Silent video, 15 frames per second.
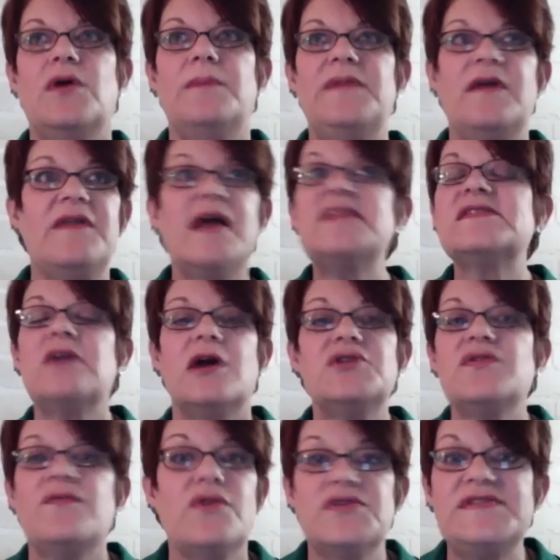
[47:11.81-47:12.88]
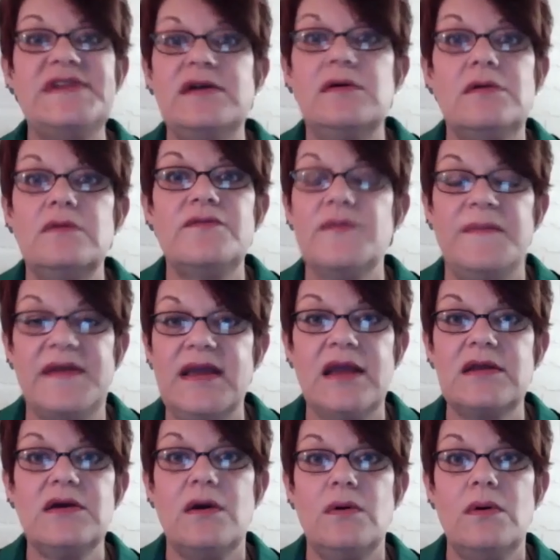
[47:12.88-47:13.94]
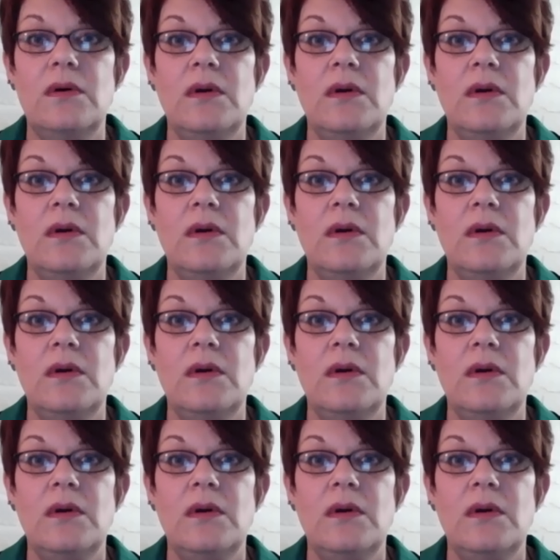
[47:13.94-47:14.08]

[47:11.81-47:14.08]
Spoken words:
Now that's controversial from the get-go.